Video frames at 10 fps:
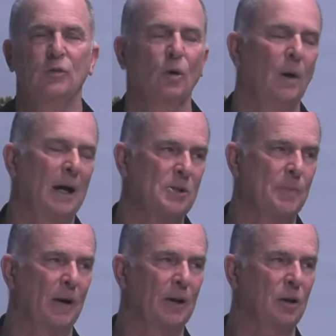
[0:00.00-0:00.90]
As always,
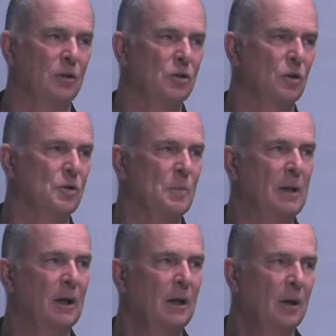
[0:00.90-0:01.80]
Barry Curtin joins
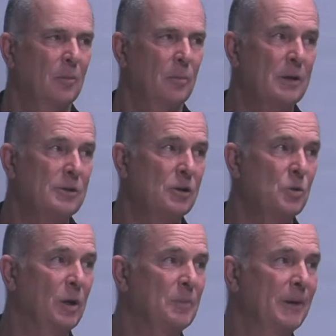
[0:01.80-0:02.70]
me. Baz, how's
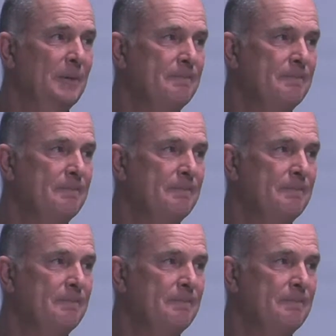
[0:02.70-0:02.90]
your week been?